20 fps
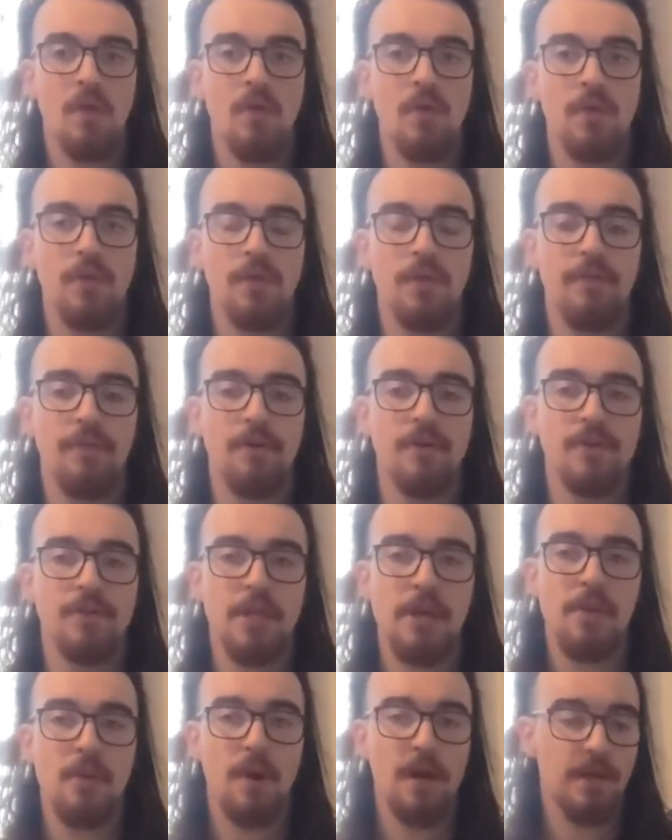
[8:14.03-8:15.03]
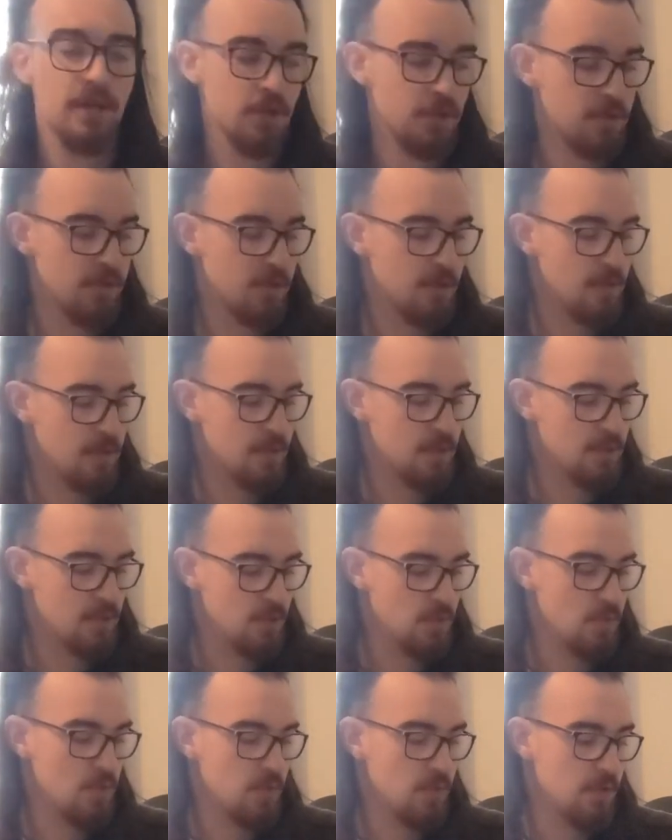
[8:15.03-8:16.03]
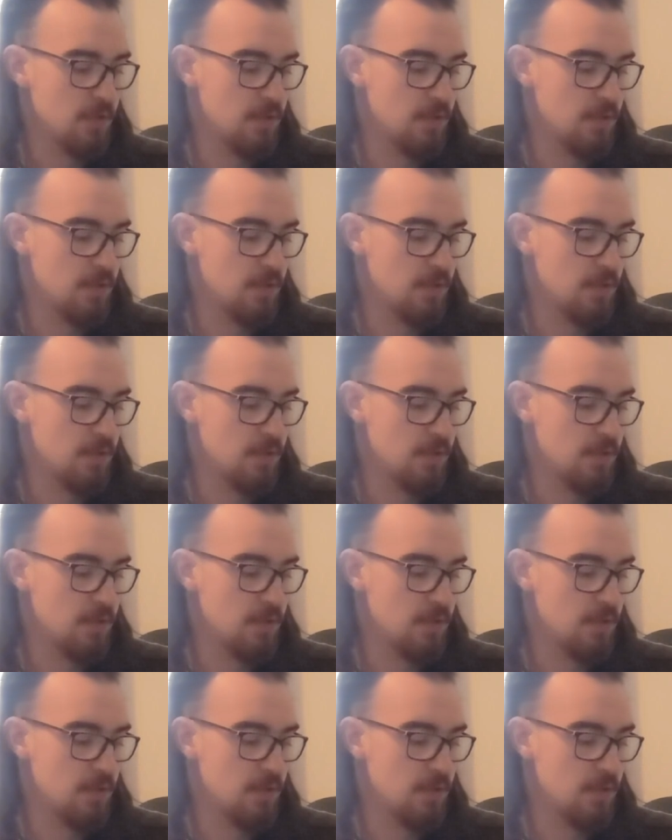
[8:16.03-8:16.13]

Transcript: So the first time around you do.